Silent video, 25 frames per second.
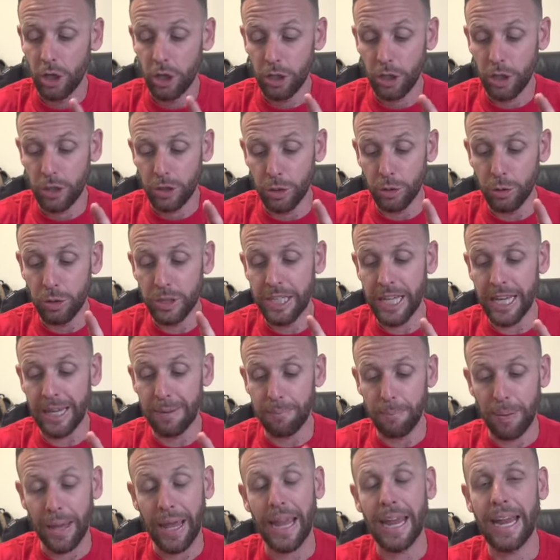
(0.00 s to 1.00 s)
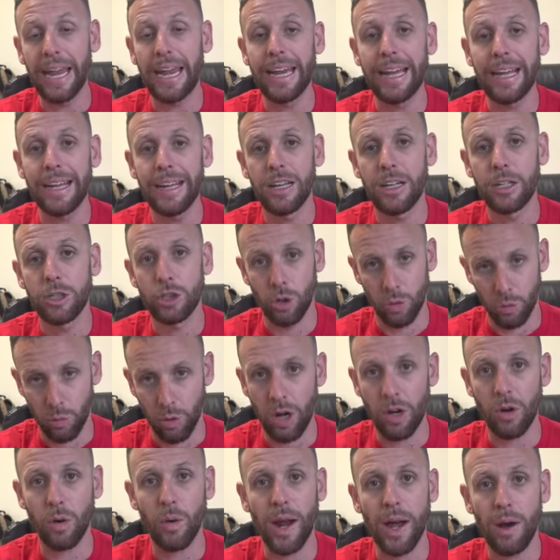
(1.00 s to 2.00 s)
You'd get paid to run
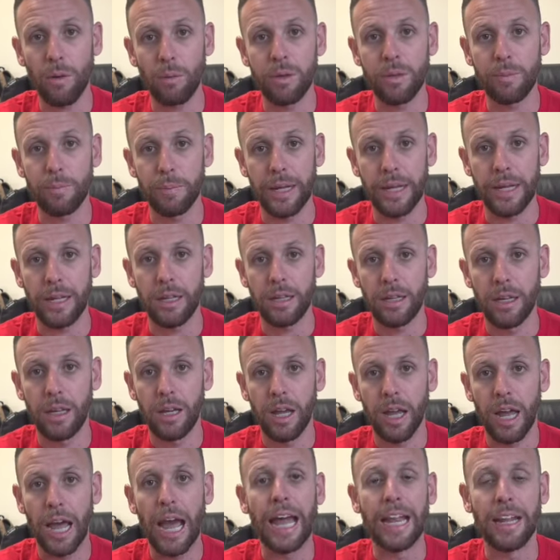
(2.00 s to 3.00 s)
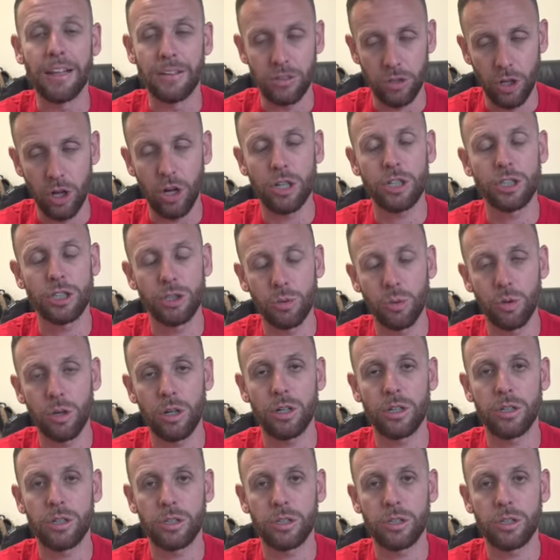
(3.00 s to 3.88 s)
a route with me, and as long as you weren't